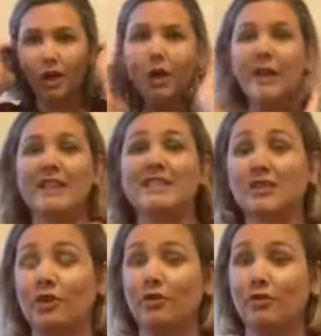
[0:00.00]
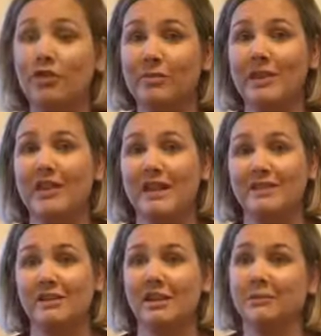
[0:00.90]
Okay, so for my
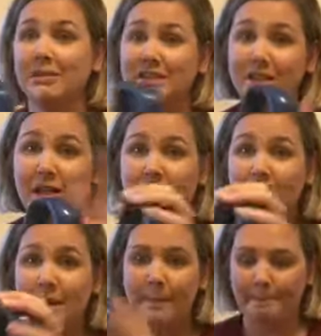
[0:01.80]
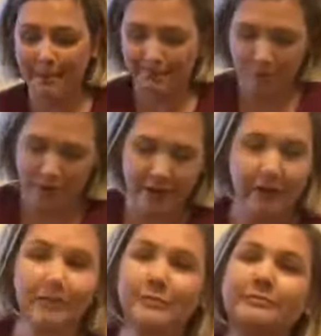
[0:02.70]
last item, this big boy
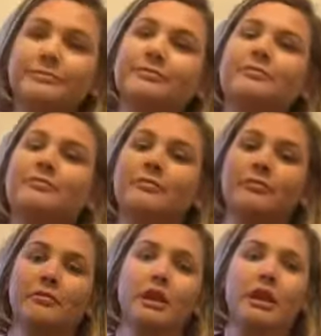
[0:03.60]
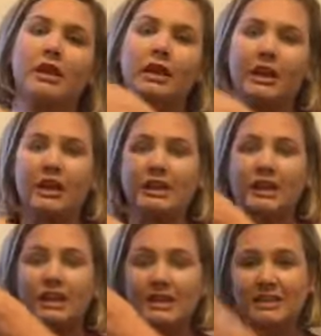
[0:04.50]
here. It
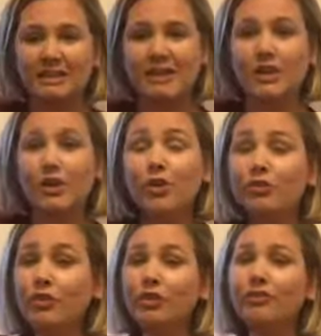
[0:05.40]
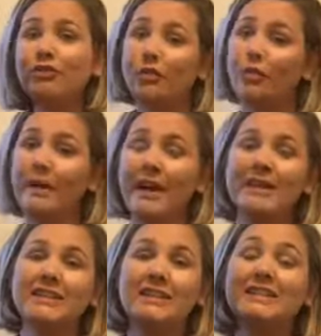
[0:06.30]
is the Hoover
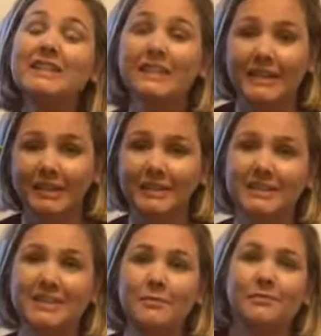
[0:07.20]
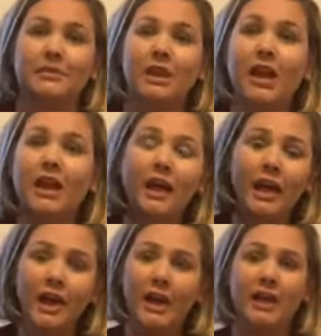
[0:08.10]
Floormate Deluxe.
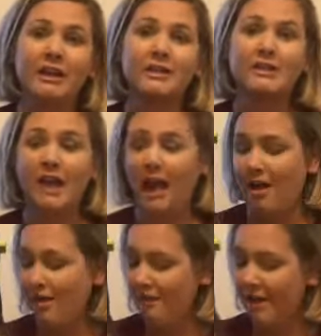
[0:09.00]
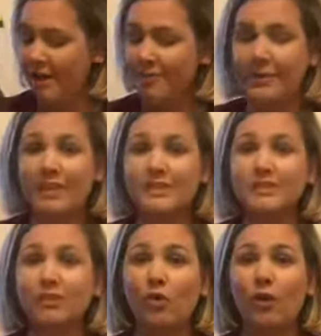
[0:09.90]
And I have had
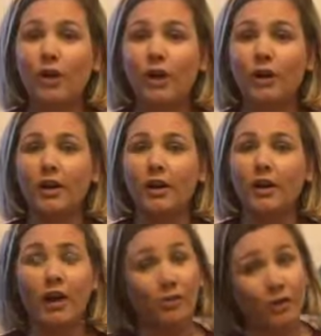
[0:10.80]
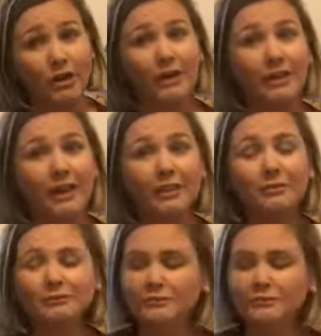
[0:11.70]
this for over a year now.